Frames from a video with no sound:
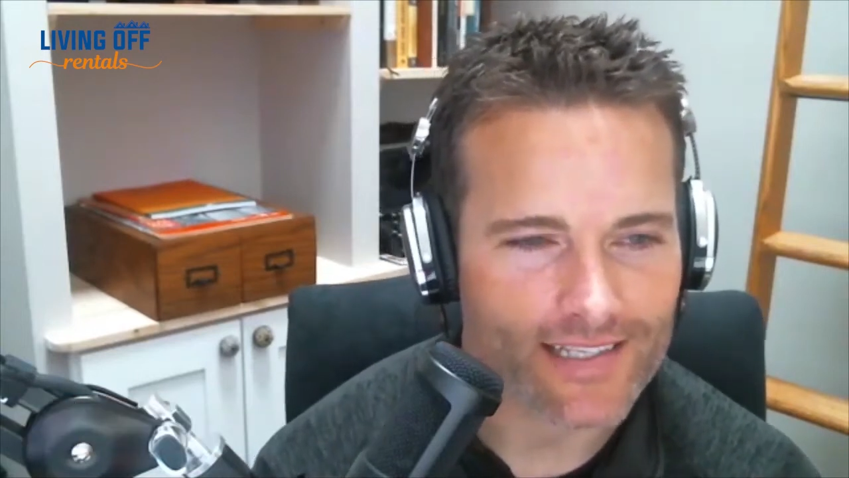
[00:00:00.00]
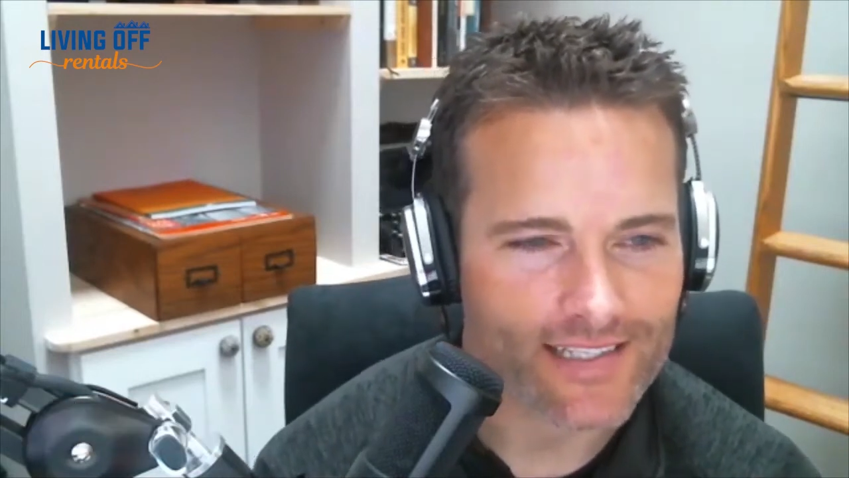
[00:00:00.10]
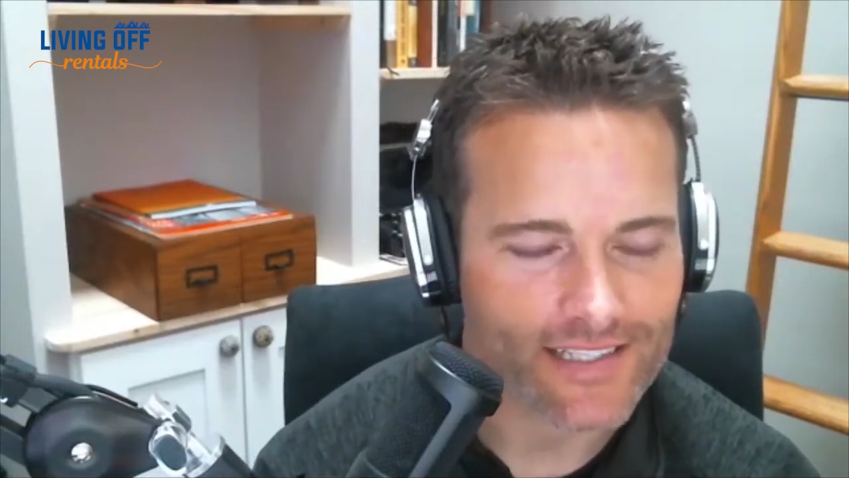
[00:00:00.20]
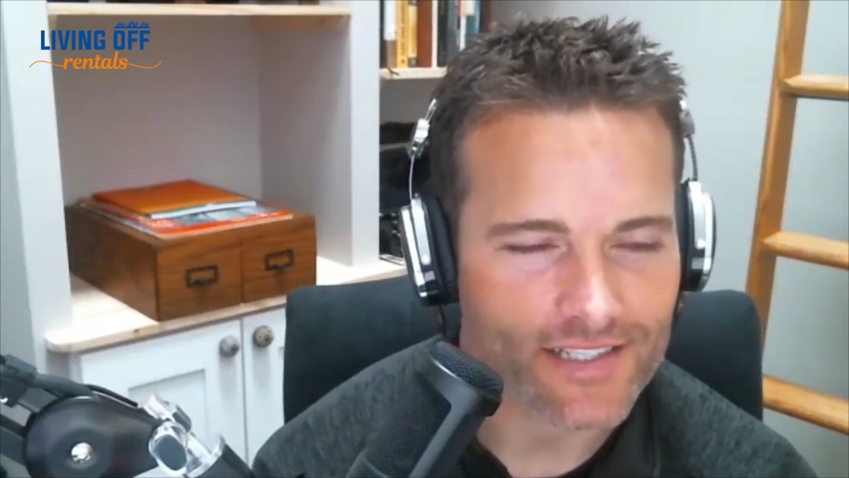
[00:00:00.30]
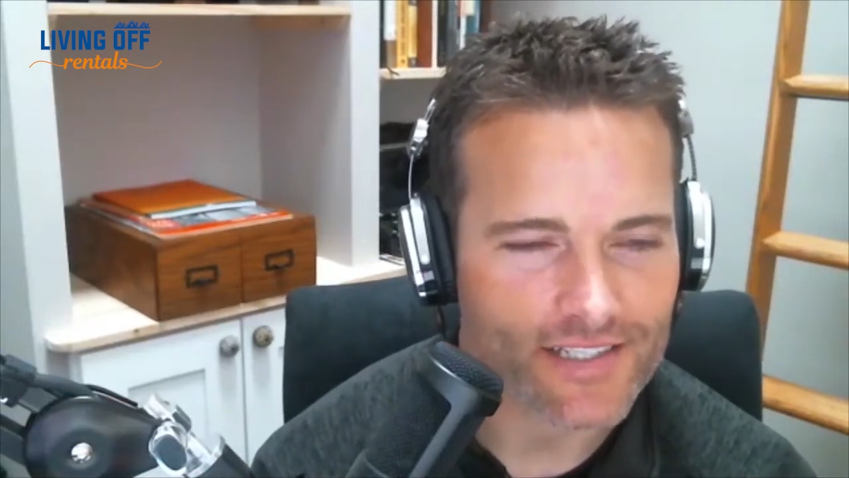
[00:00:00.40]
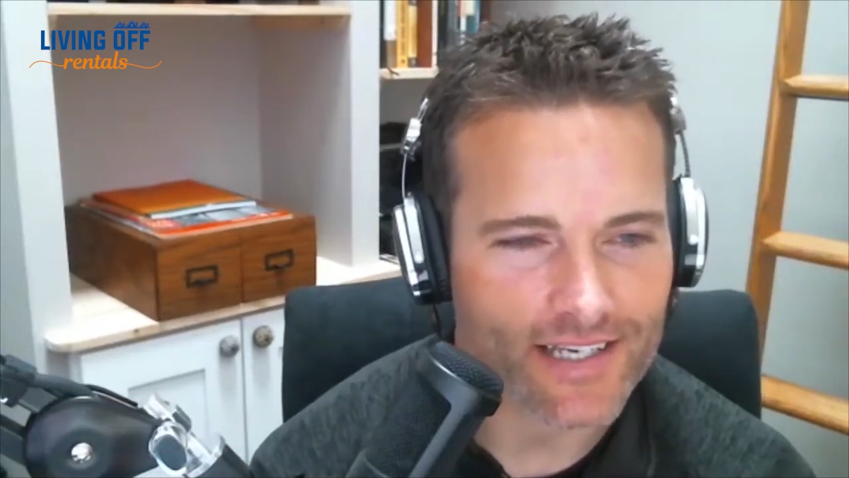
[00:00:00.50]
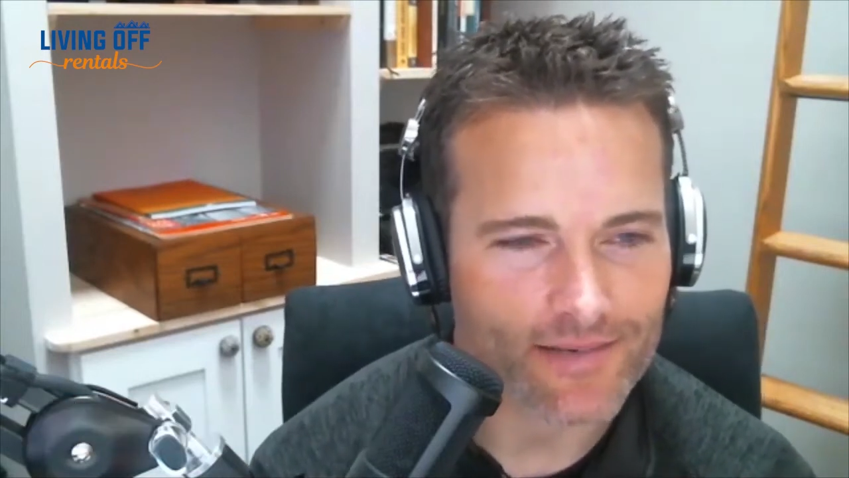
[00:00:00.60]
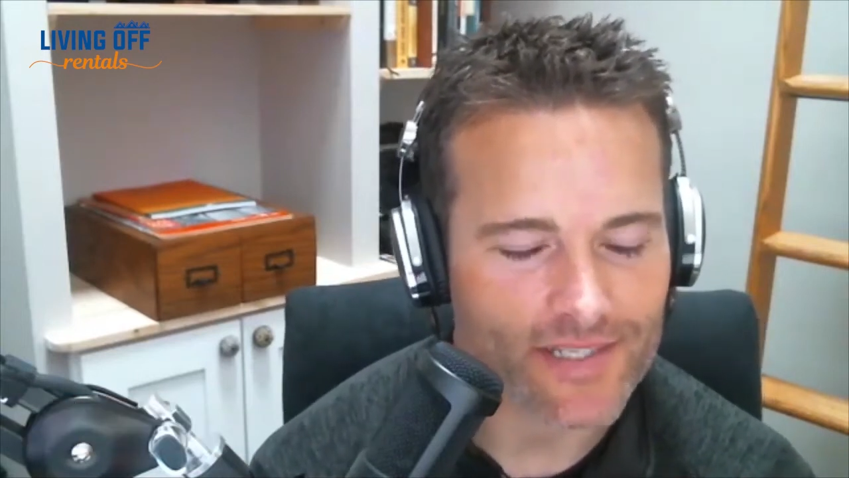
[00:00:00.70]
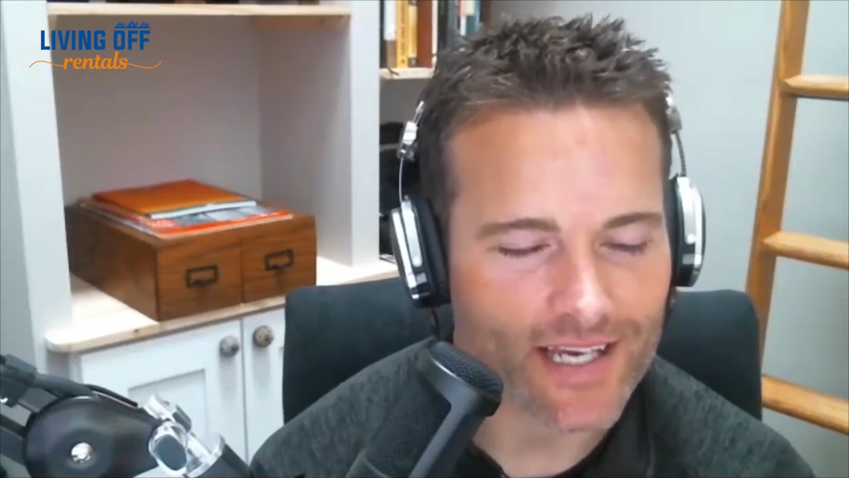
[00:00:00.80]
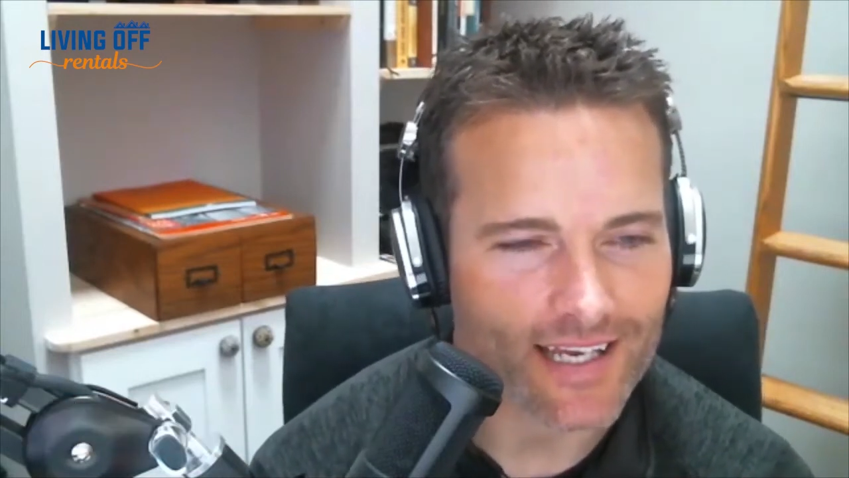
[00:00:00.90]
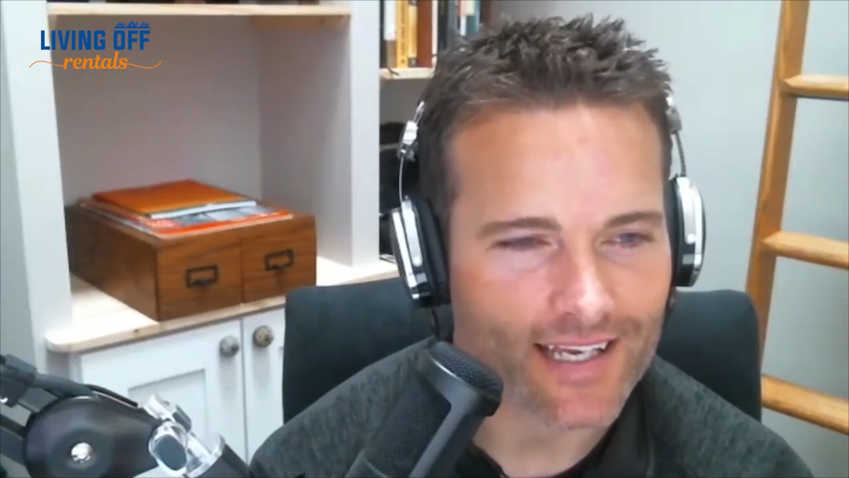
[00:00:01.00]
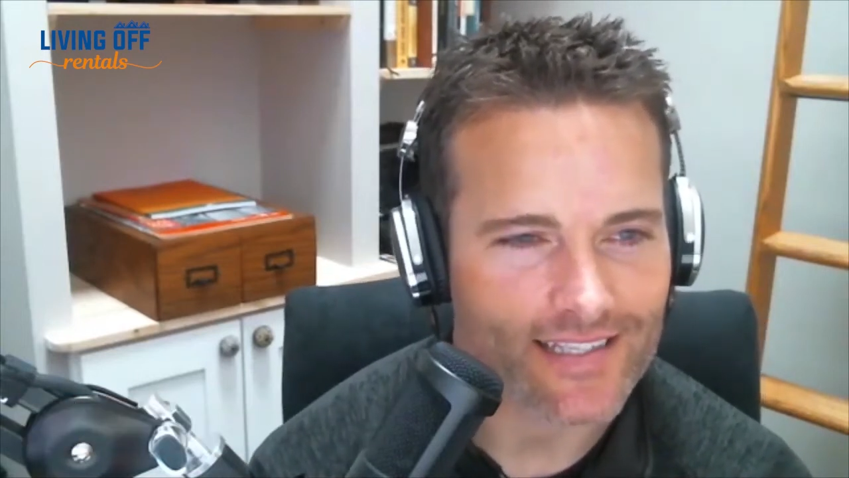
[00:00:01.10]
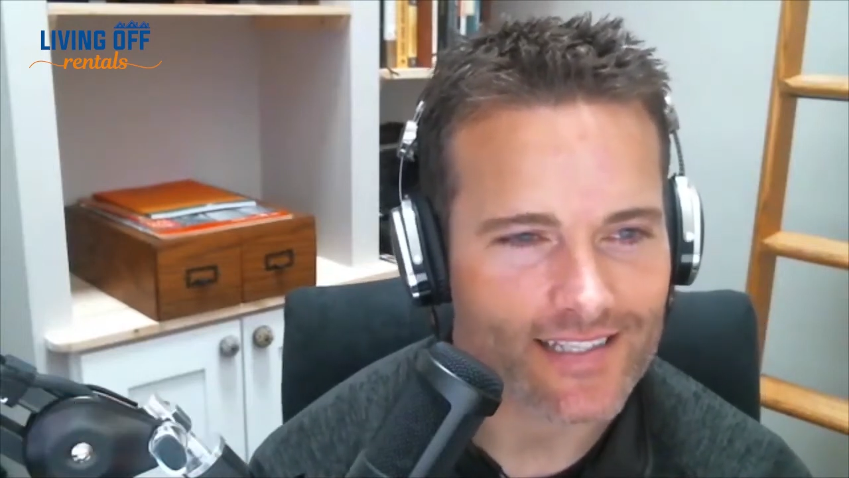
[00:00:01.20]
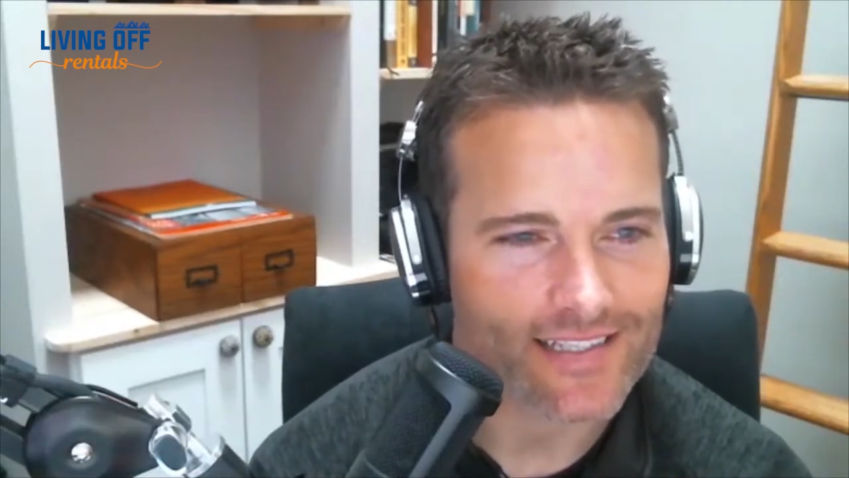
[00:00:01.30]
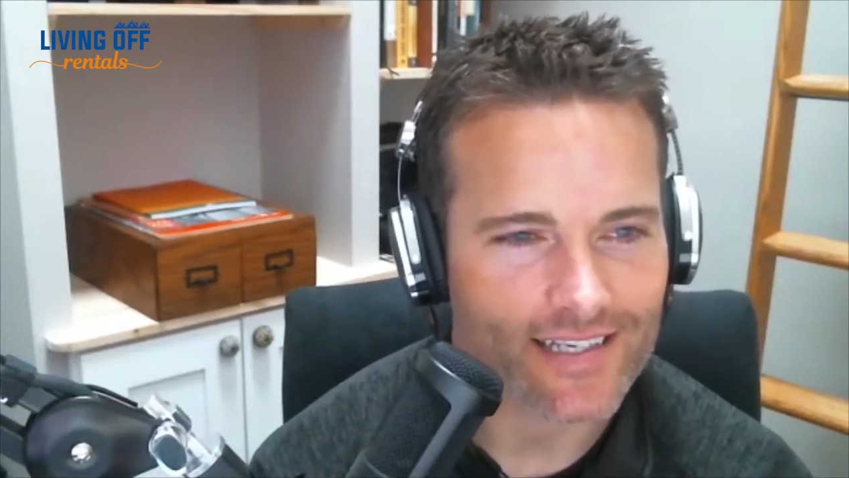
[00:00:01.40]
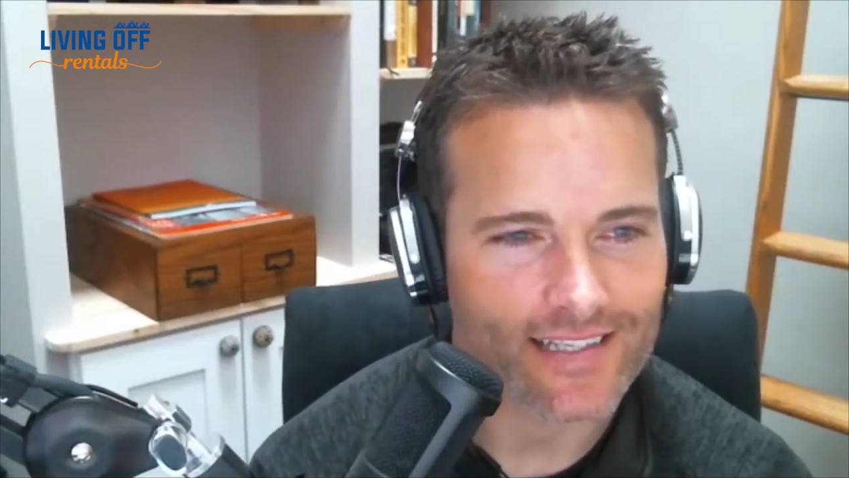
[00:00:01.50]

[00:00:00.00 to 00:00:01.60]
But this just seems